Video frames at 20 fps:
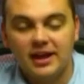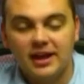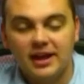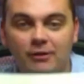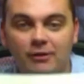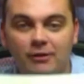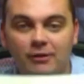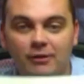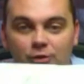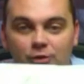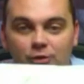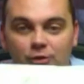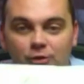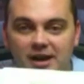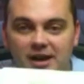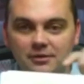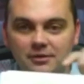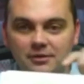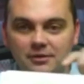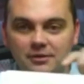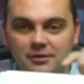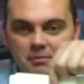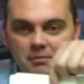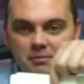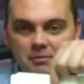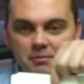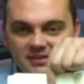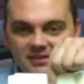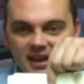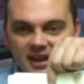Okay, I wrote them down.
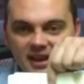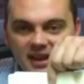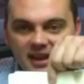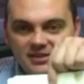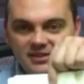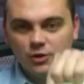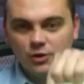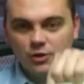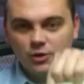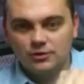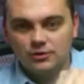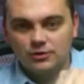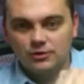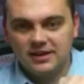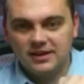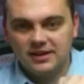My 10x goals.